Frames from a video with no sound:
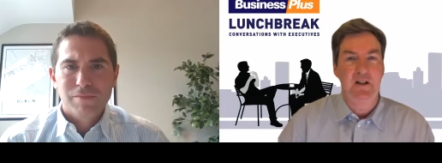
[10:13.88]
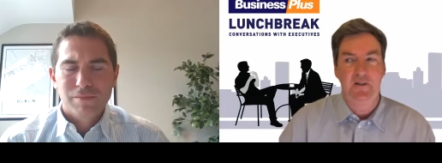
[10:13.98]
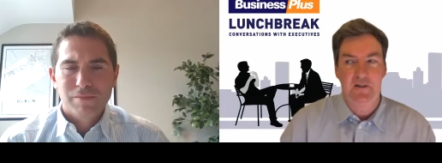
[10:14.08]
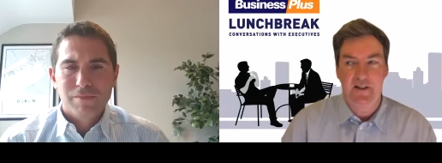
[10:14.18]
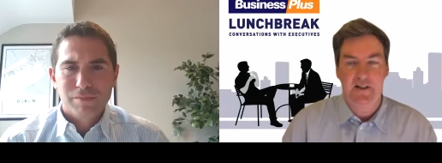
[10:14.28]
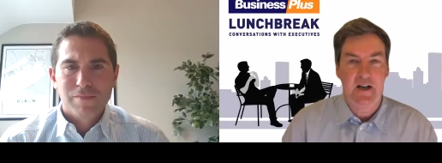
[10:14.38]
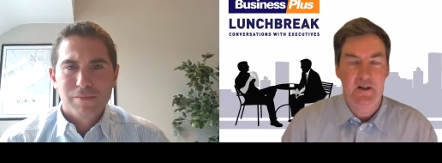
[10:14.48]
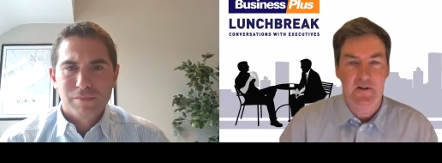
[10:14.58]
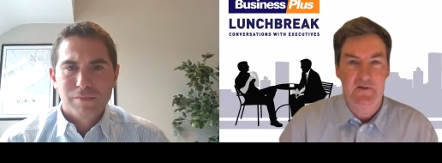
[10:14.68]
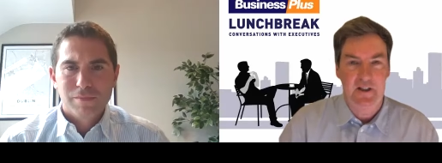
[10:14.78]
Speaker 1: year and they
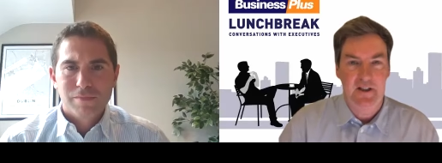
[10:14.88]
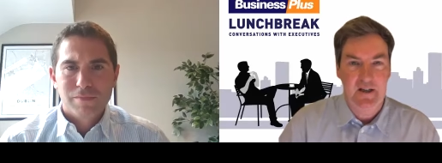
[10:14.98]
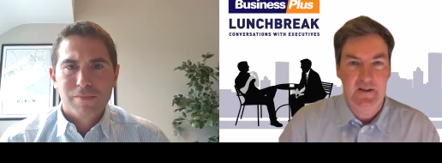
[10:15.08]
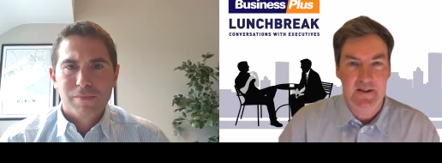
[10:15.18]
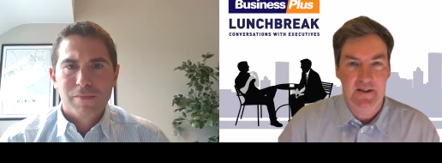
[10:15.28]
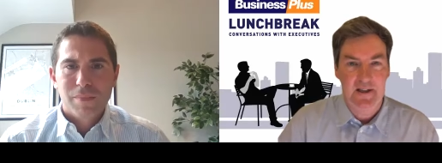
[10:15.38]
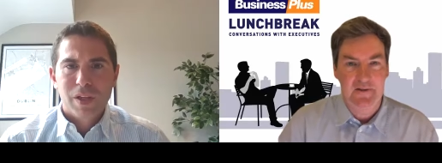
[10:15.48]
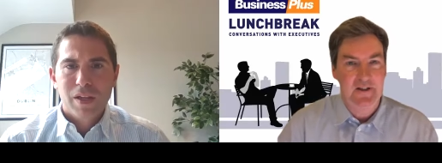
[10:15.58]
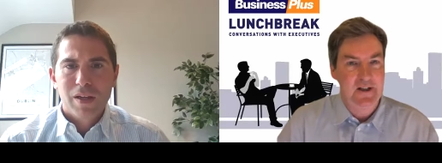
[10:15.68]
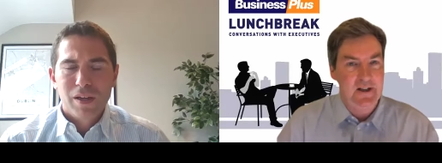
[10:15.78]
sign off the accounts,
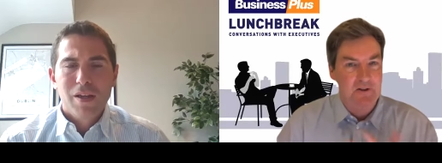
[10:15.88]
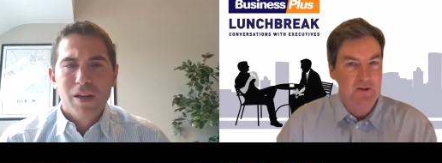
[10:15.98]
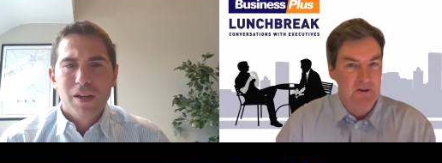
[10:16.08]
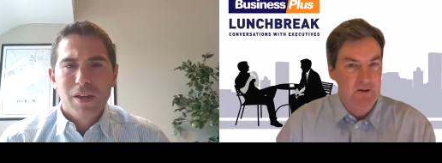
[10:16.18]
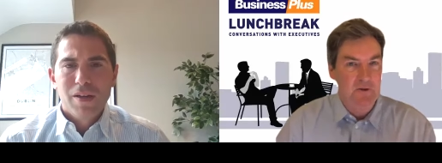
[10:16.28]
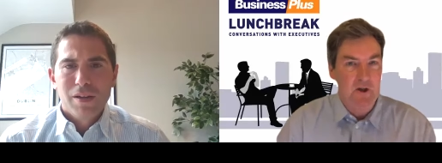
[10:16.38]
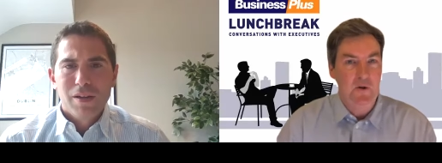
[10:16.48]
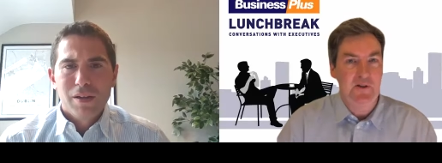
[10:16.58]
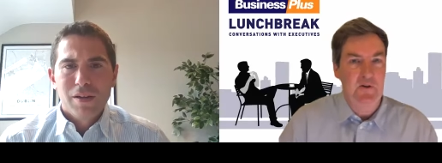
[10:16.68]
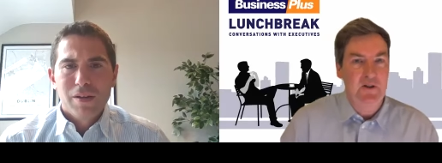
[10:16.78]
etc. Do, do,
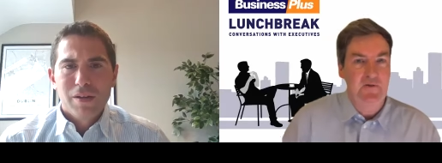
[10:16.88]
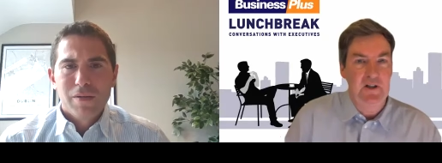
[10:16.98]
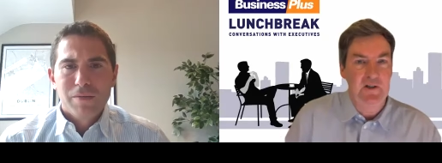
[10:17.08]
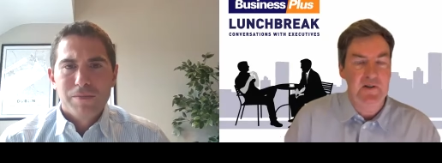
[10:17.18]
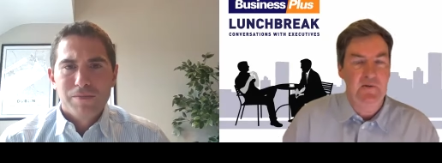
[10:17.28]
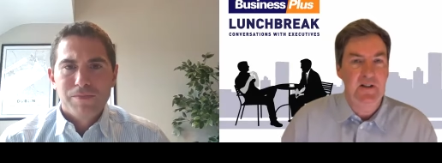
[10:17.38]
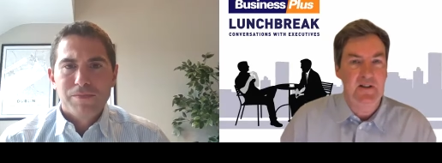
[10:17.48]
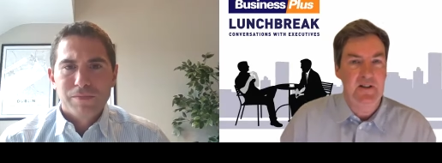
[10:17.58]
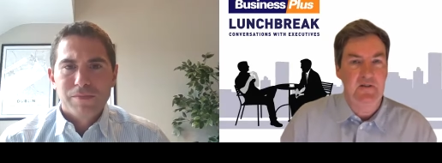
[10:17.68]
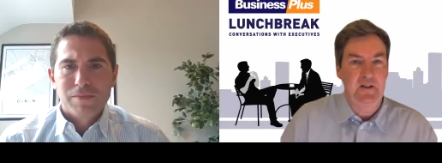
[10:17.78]
those sort of issues raise
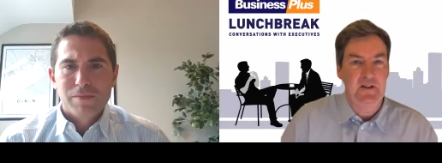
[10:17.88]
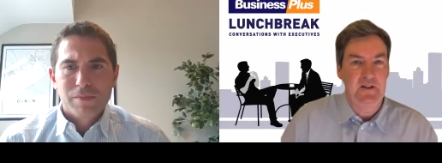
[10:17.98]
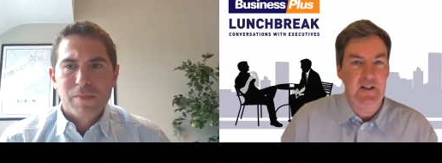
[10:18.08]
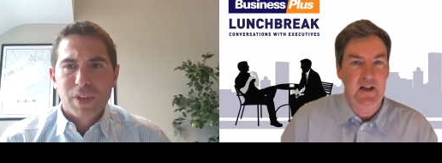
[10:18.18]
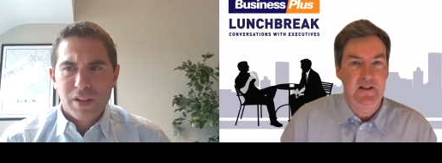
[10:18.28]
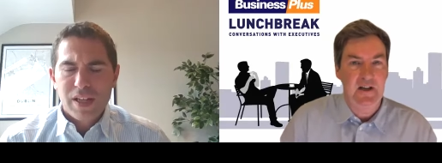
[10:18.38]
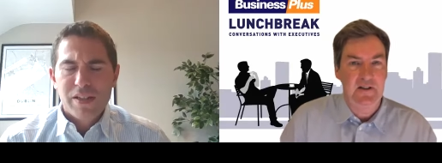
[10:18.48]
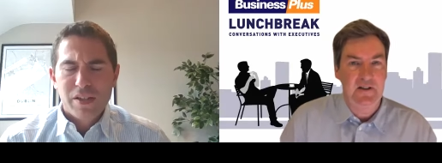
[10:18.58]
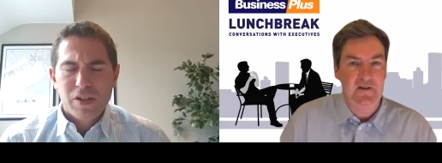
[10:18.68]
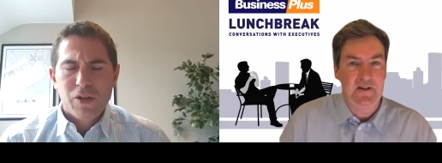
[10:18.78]
a difficulty at, they at
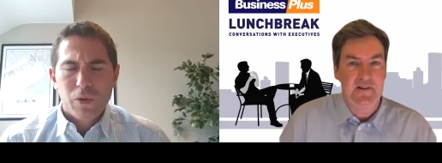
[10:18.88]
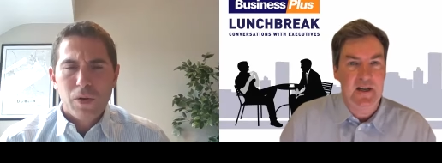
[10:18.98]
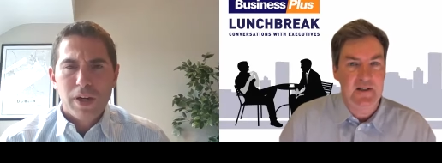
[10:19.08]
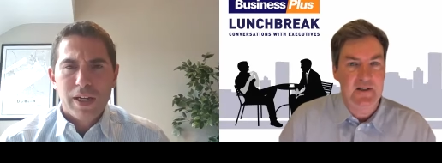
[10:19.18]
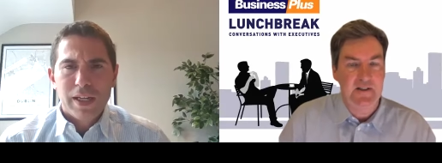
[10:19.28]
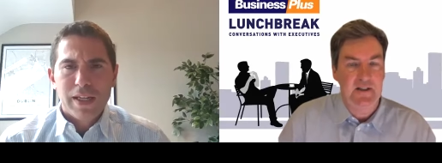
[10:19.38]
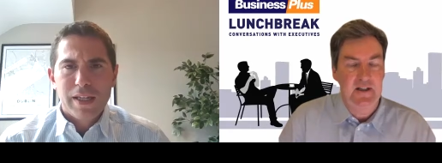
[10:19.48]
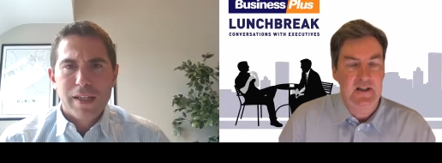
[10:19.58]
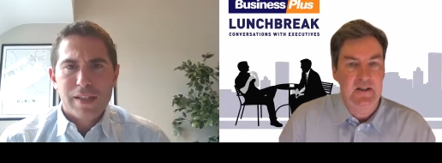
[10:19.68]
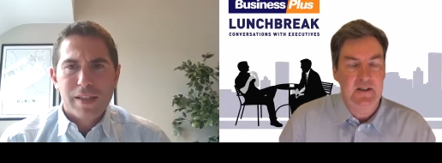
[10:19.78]
do.
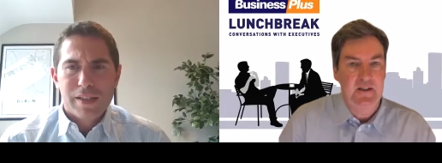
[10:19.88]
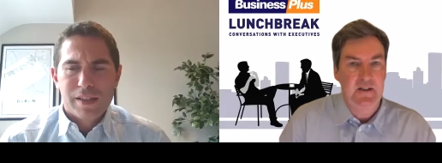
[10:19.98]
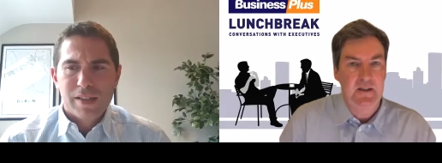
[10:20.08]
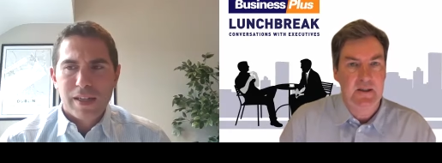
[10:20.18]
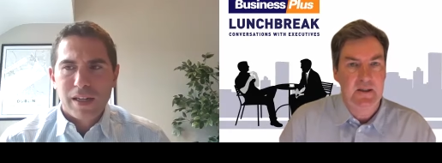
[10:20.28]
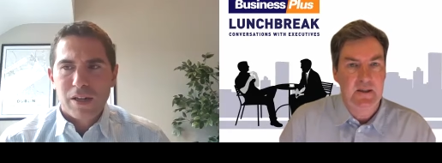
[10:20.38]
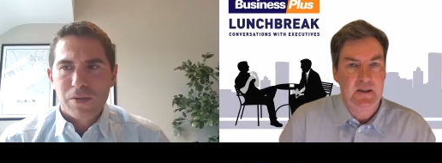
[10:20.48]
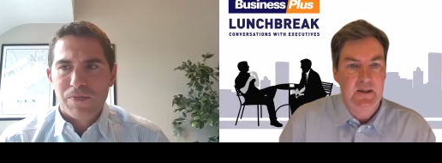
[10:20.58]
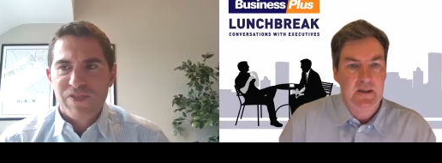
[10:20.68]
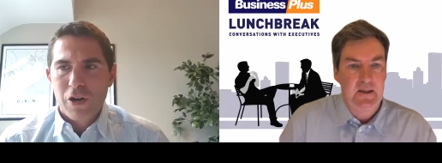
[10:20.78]
It,
Speaker 2: it's, and I
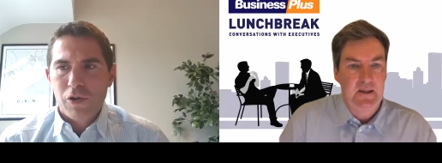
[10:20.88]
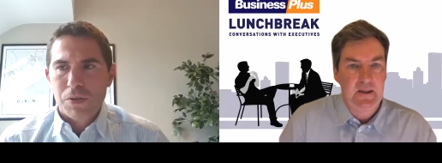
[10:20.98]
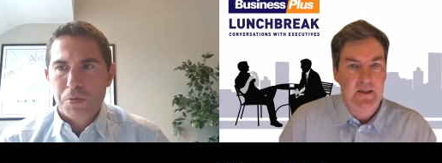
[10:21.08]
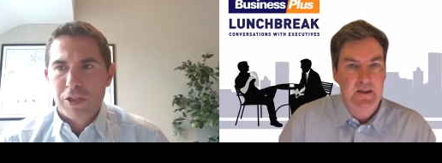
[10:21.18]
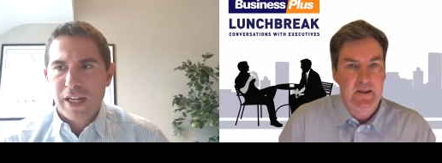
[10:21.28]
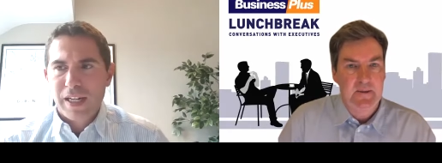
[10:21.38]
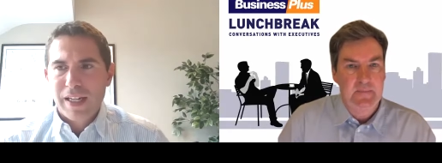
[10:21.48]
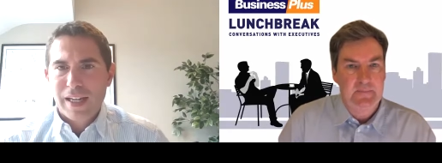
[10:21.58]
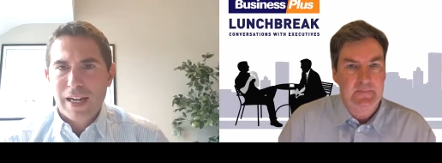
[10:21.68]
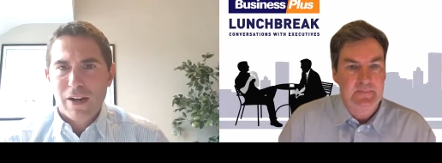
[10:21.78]
focus
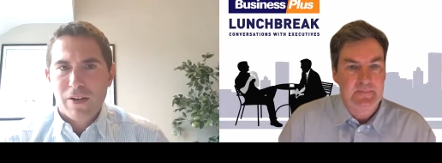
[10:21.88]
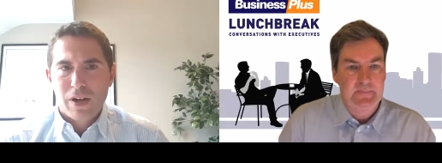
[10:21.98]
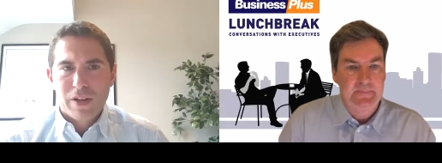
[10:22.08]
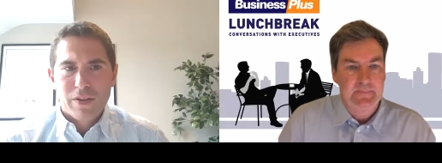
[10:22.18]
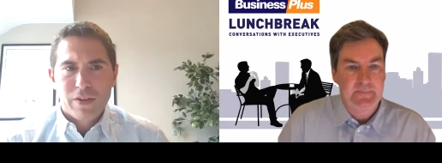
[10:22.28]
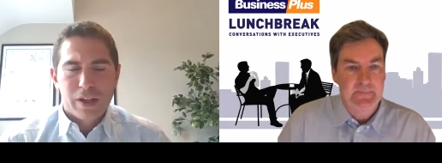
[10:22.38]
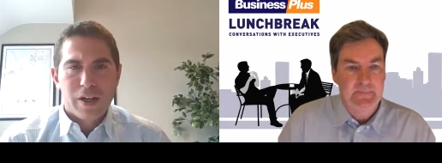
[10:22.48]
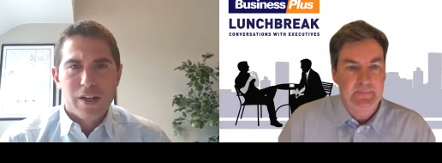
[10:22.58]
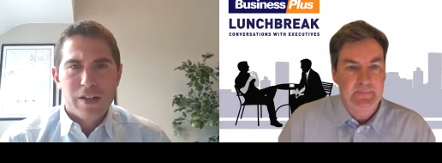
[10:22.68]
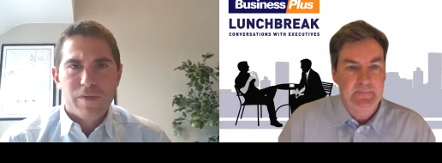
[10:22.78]
particularly there on the
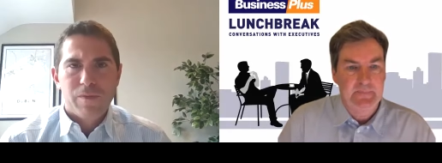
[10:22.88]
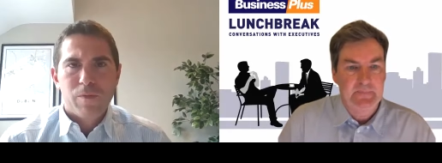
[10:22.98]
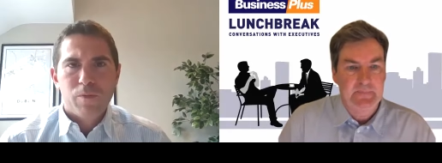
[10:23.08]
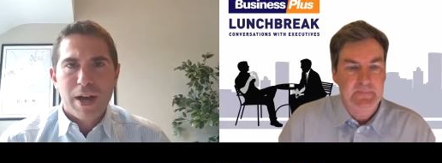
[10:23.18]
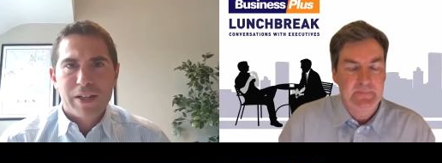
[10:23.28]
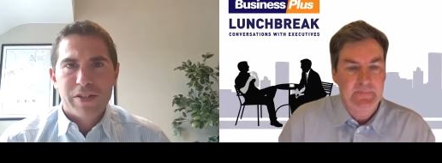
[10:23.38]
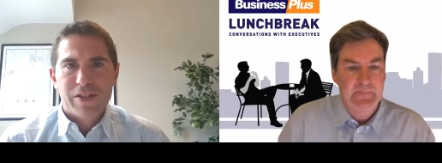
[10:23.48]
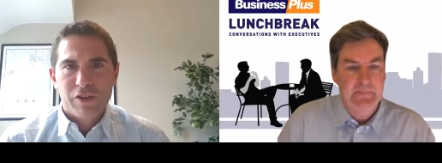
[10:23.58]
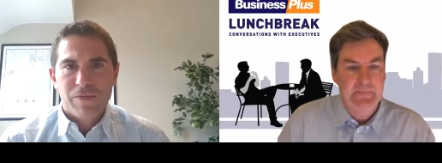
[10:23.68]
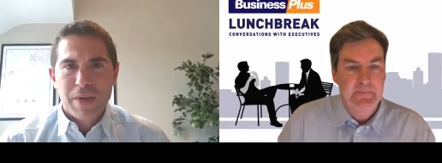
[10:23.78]
kind of
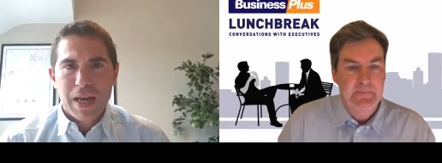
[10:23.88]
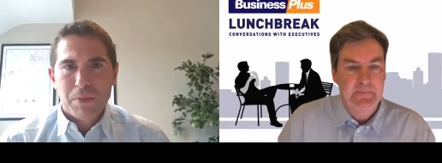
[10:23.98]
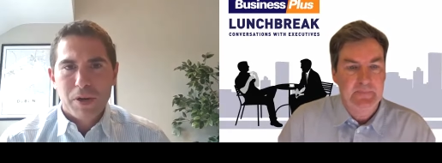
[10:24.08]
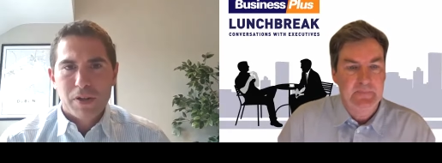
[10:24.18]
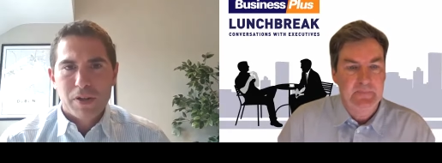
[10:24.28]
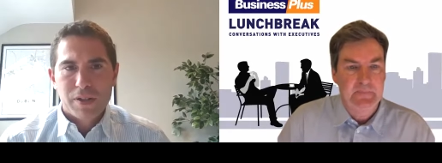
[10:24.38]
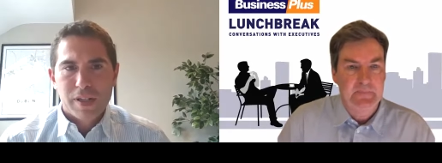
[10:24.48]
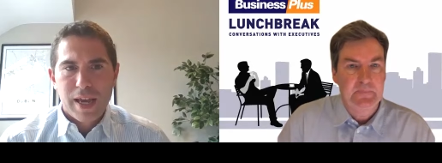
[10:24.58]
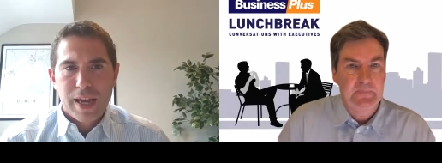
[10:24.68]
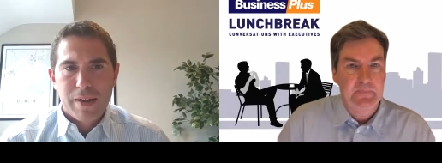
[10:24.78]
register of members,
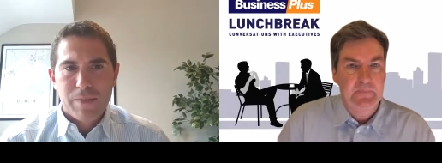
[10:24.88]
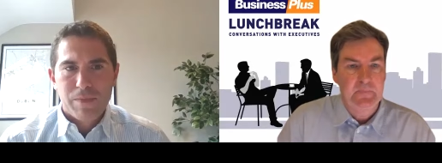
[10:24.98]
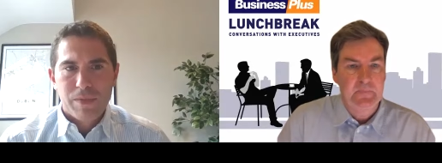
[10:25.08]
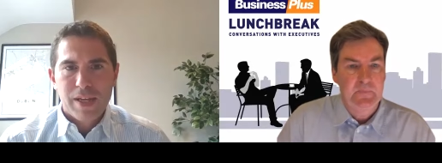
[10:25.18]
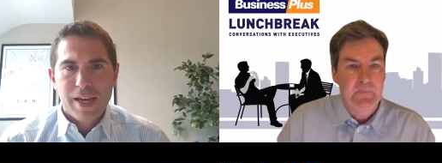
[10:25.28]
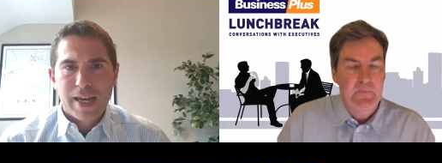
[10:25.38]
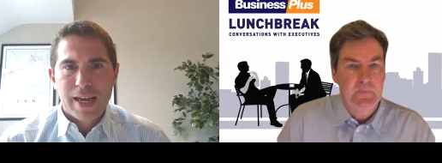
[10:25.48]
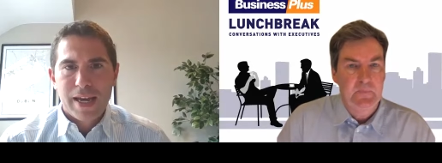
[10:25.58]
um, Nick,